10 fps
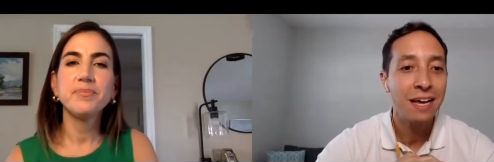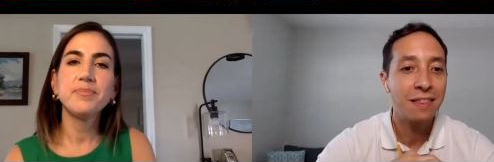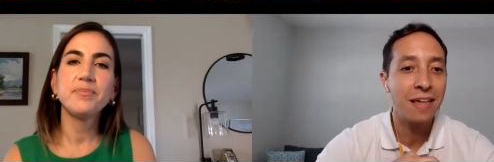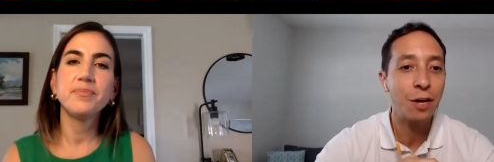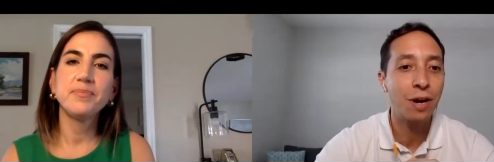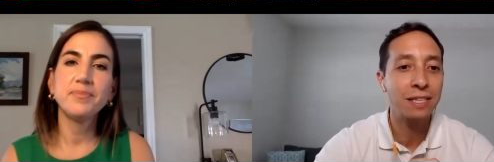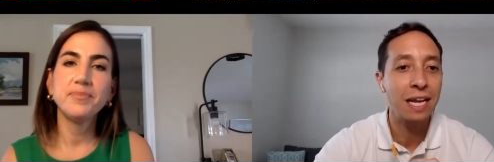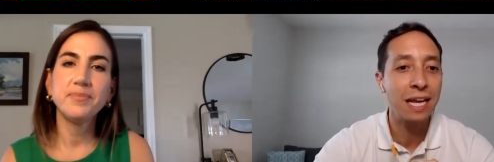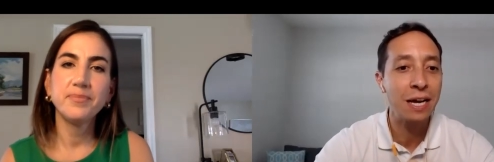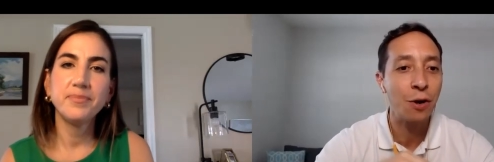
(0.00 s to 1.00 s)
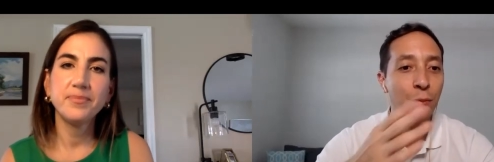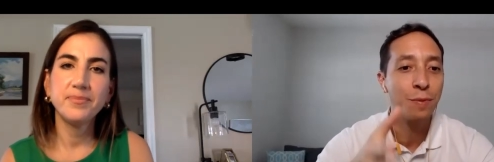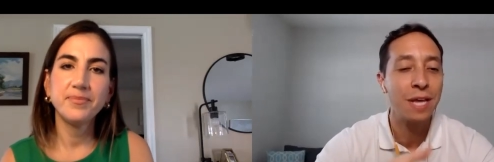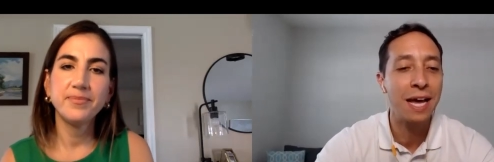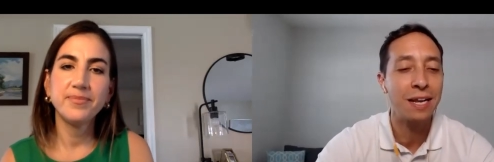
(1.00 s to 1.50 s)
Speaker 1: Thank you, Catalina. Hope
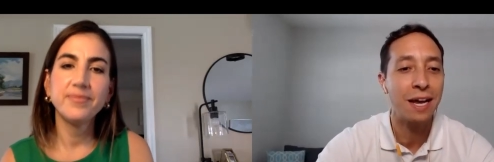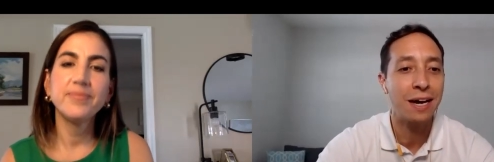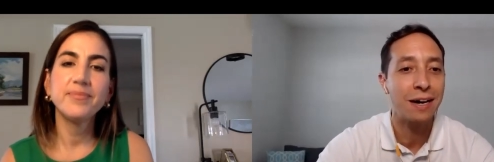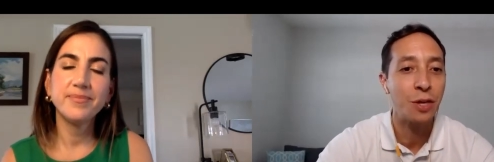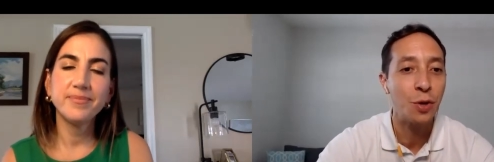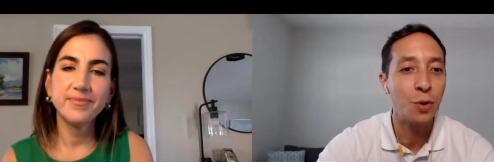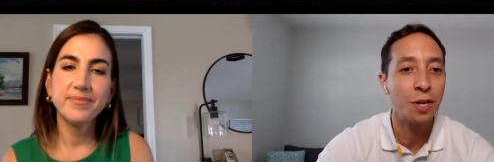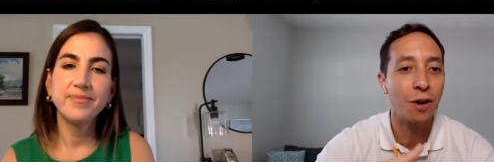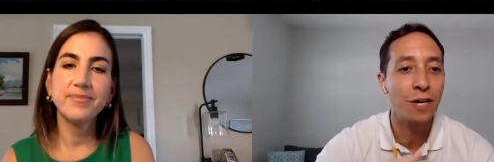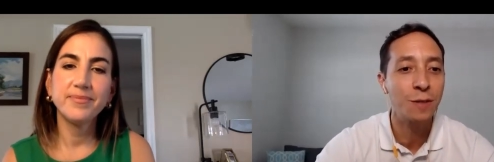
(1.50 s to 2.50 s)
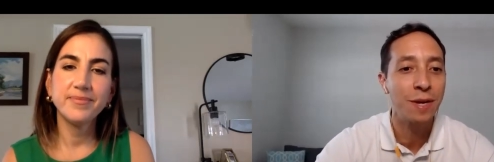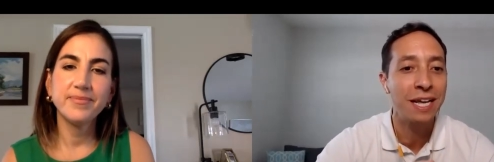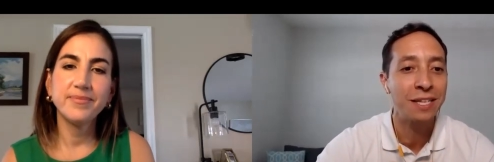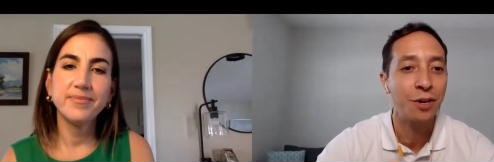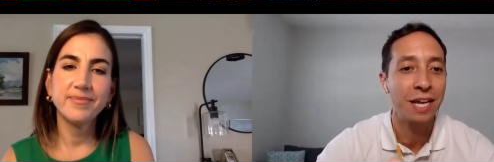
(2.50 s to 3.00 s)
that uh, you and your husband
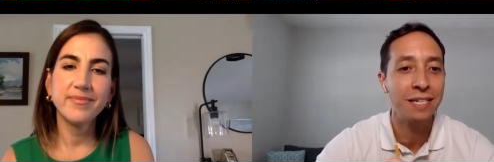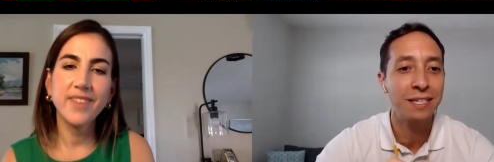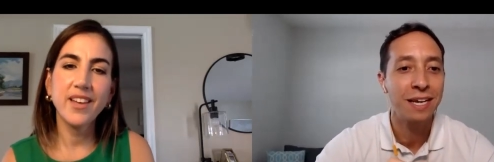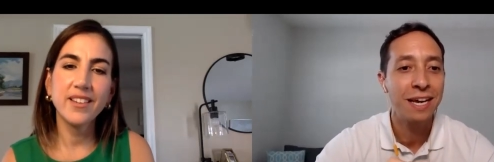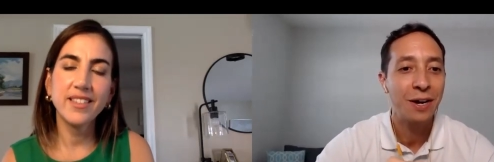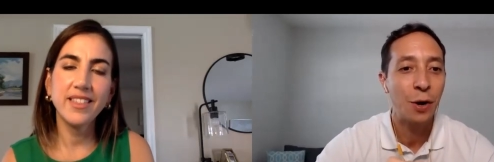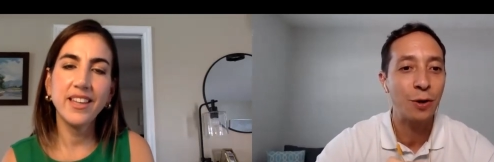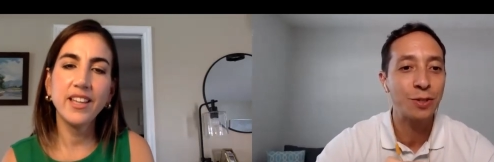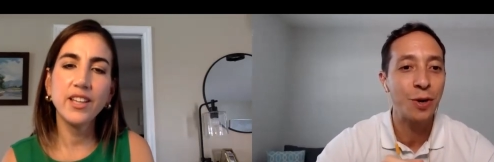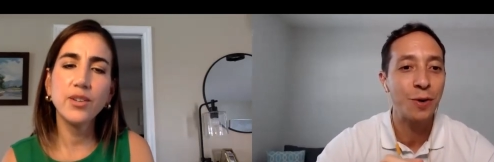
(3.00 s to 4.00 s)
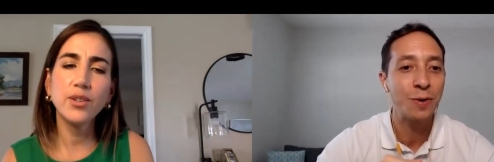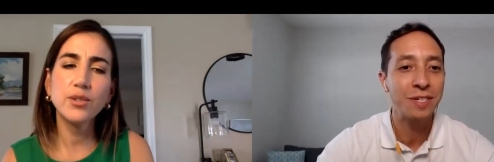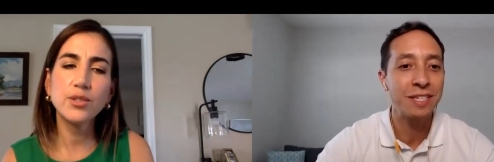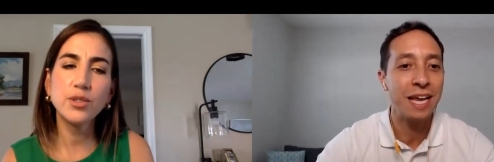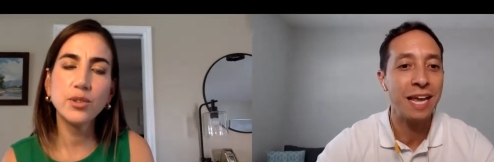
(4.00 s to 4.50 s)
and your kids also you
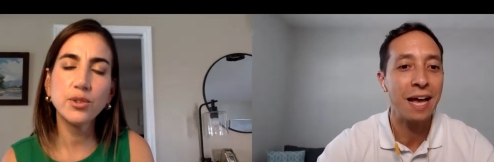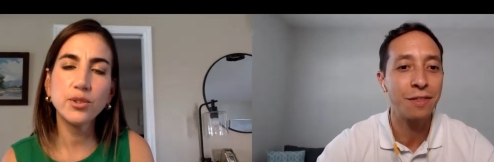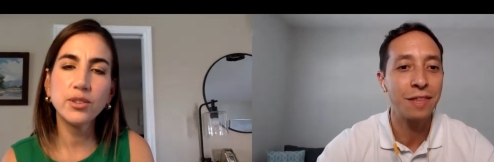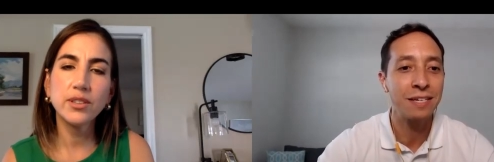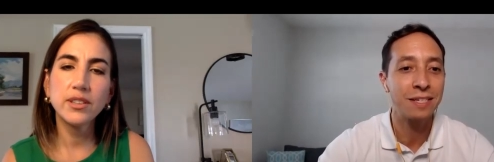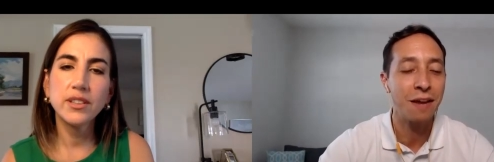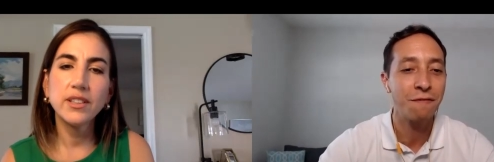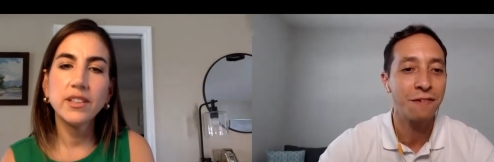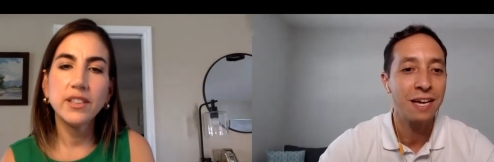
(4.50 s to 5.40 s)
stay healthy and safe.